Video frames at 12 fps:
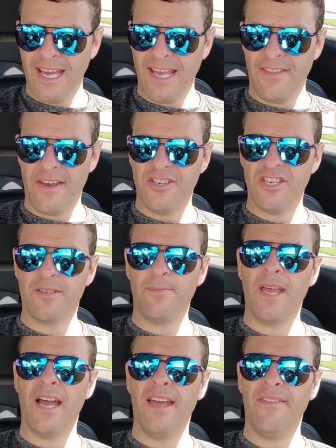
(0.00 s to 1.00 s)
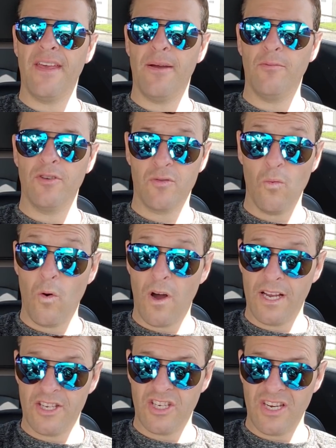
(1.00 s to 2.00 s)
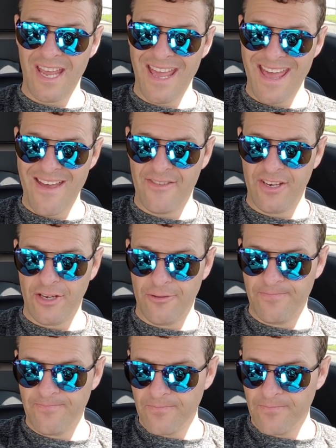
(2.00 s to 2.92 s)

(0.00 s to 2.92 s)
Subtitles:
And then just behind them was Watch Avenue.